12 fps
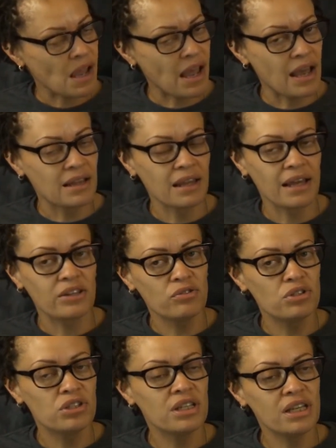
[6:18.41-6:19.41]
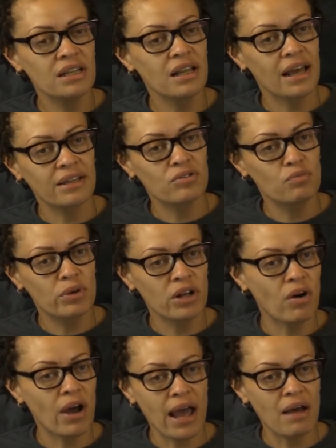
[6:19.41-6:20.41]
And like you see, like we
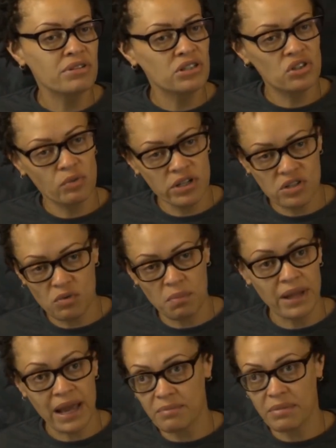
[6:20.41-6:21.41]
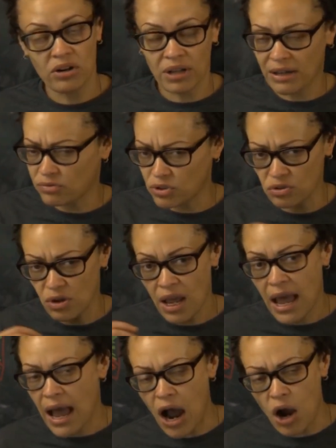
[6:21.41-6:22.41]
don't have a situation where black men are like just
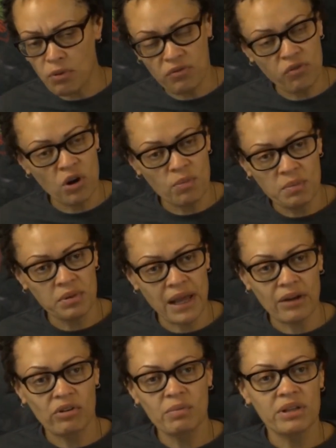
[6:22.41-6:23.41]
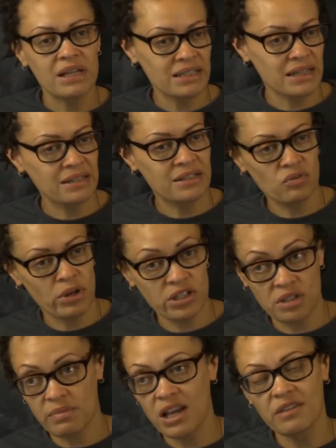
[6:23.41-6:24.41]
outperforming black women. That's not the
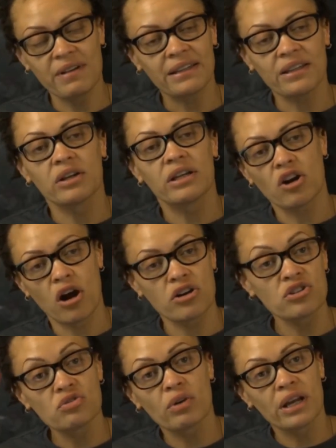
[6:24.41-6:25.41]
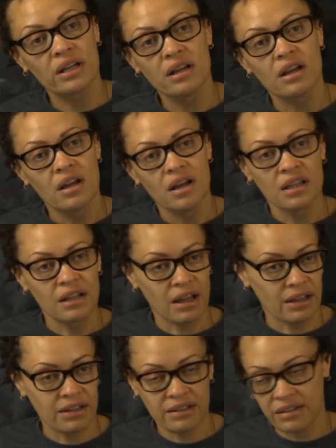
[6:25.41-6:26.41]
situation. As a matter of fact, they're incarcerated
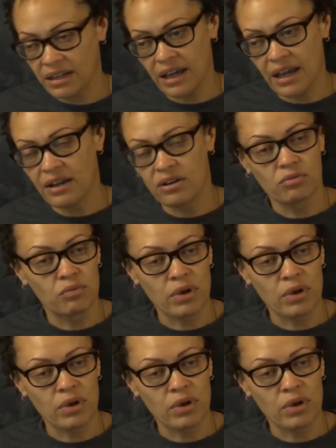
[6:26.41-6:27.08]
like at